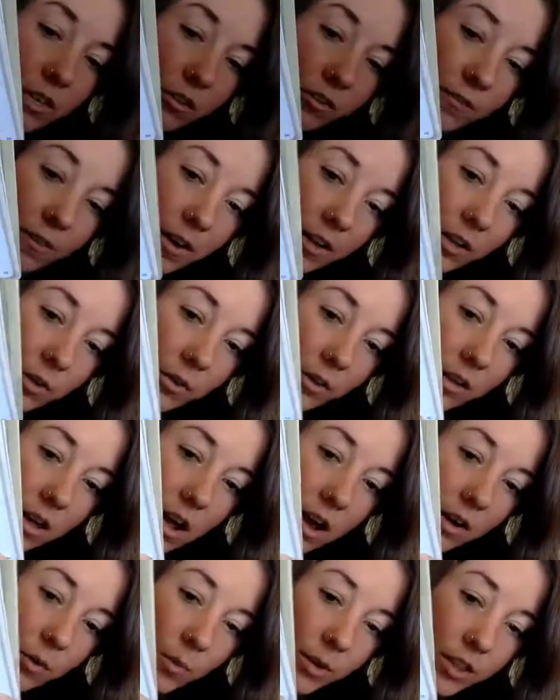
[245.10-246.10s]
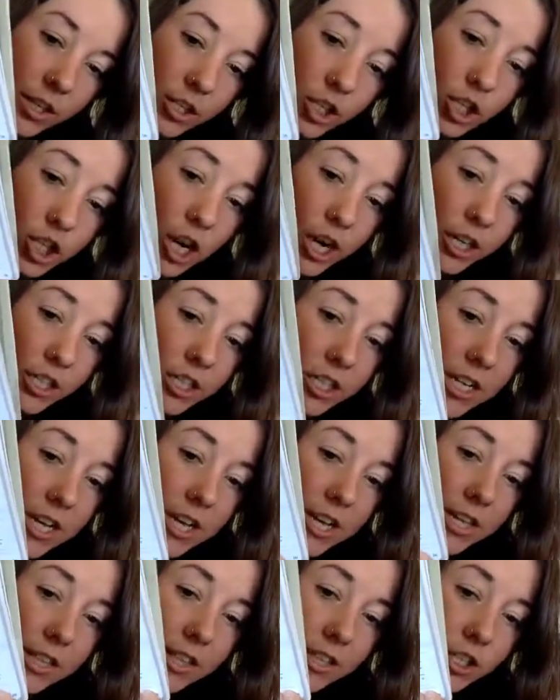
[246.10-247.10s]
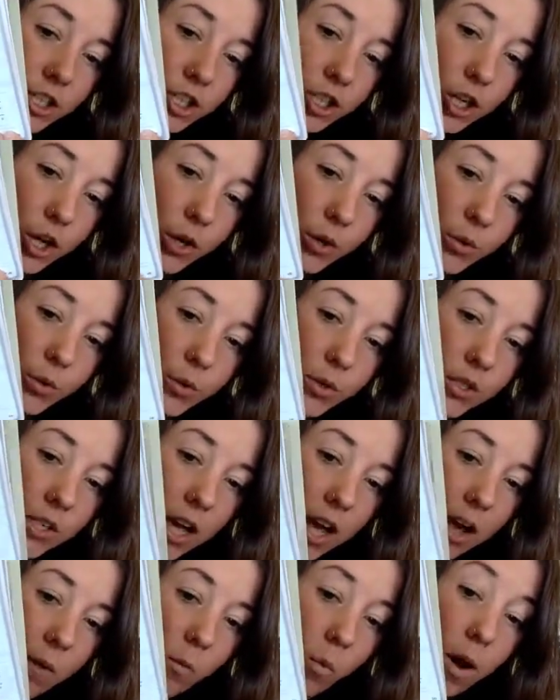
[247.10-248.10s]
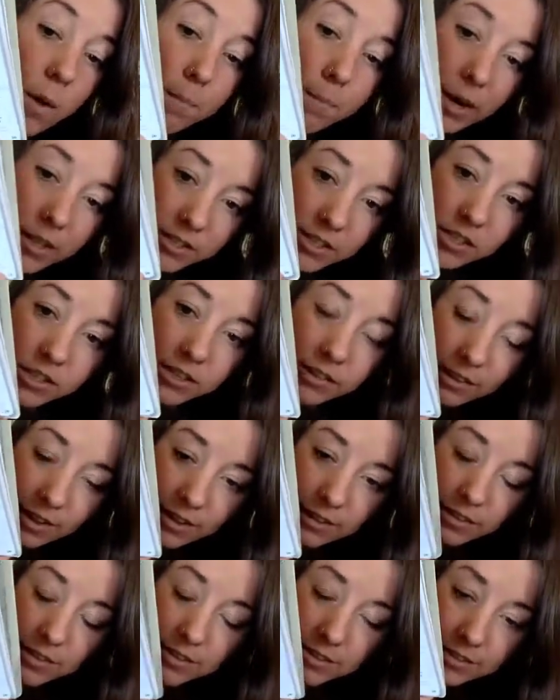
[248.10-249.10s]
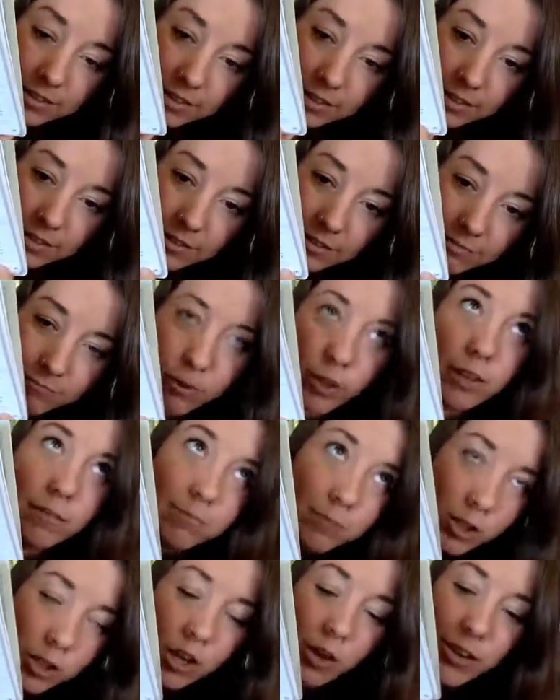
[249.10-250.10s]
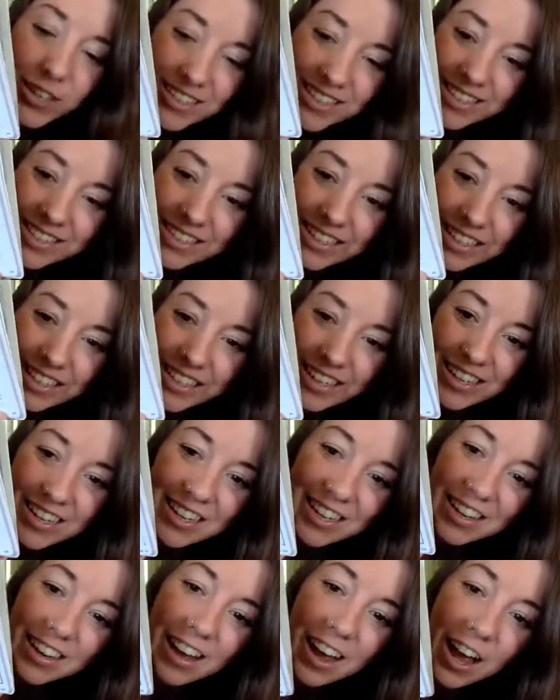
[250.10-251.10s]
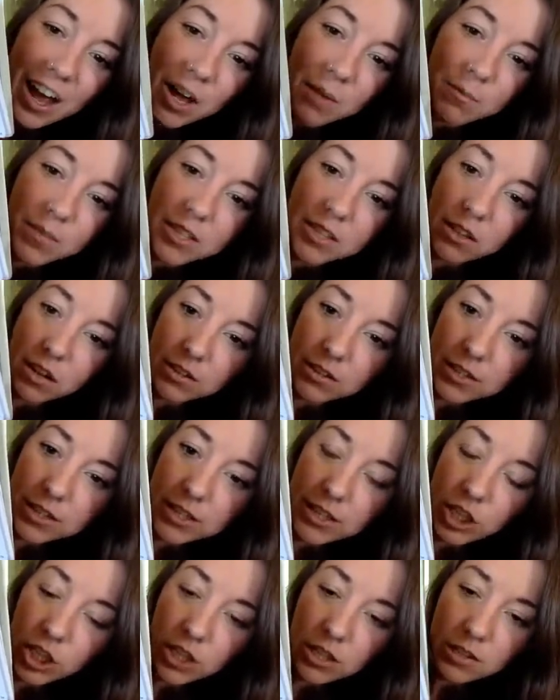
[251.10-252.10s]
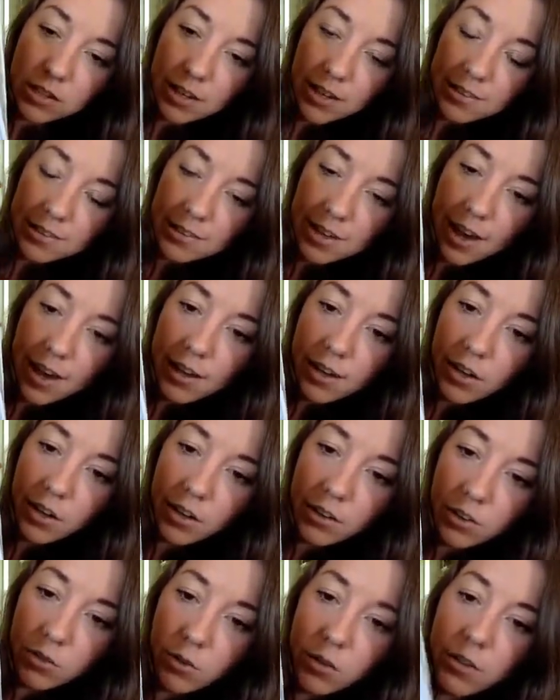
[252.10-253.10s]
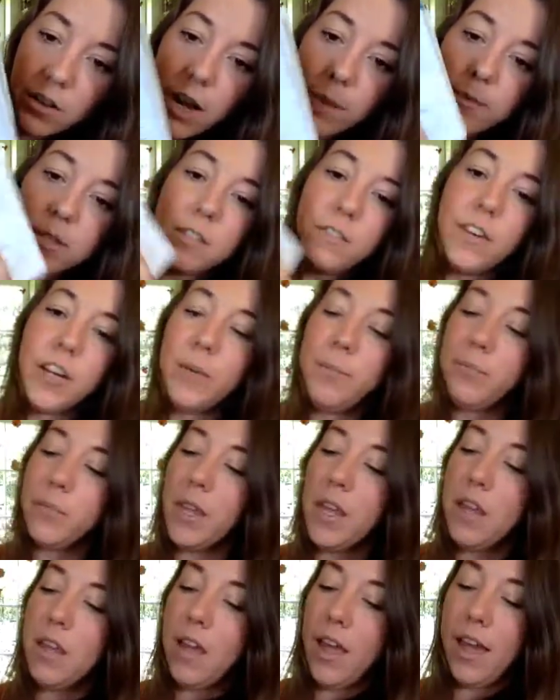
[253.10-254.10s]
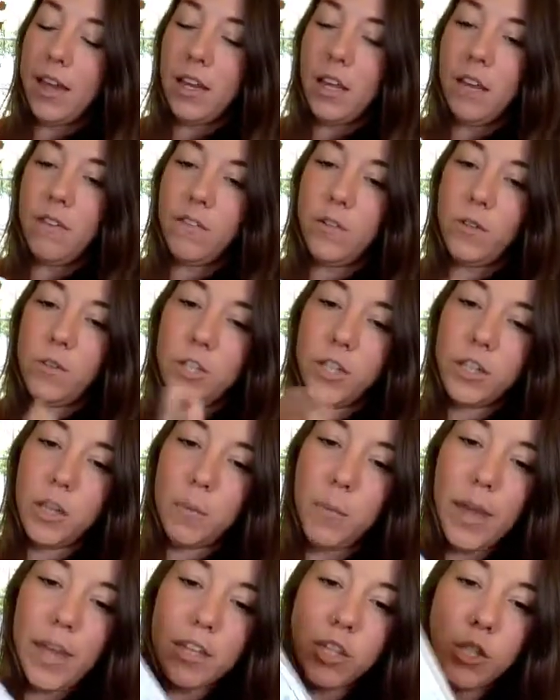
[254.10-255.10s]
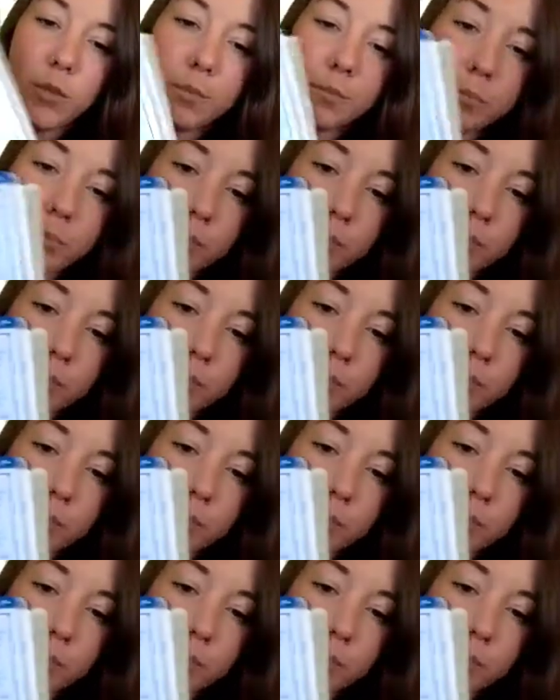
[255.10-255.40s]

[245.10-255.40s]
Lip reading: follow along with a chart that shows what months you're likely to see, this constellation in the night sky here in the Northern Hemisphere. And if you turn the page,